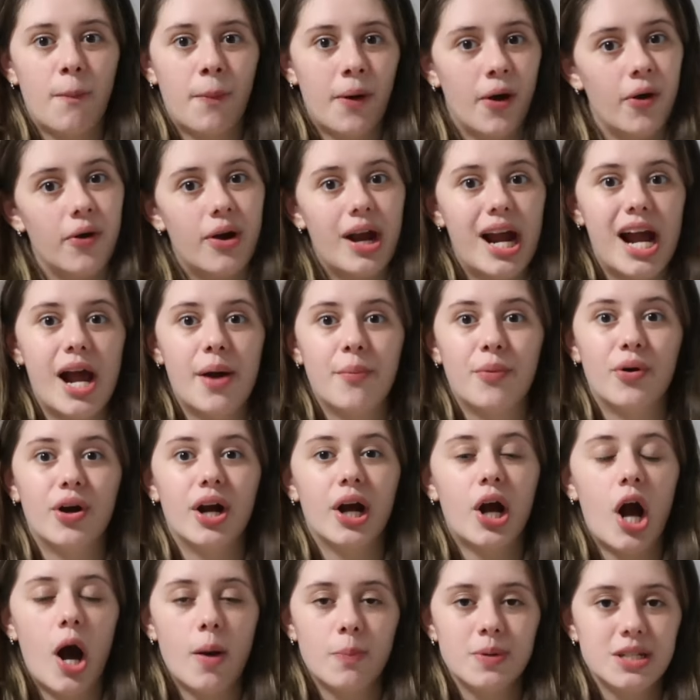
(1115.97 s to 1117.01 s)
program or
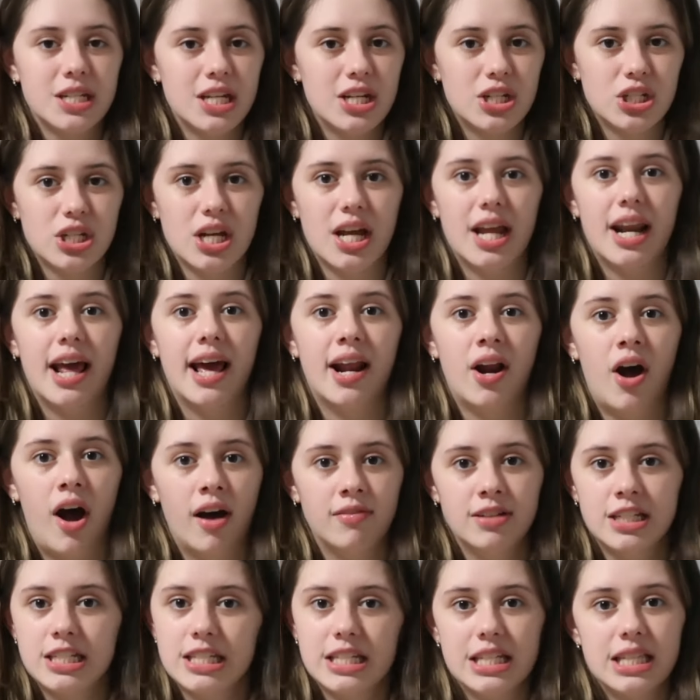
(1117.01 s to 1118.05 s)
a competition and
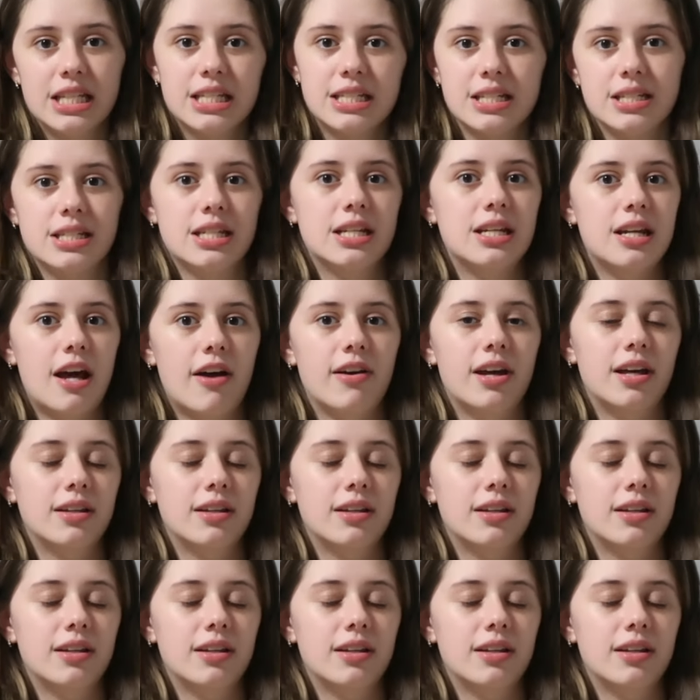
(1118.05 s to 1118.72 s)
obviously this is in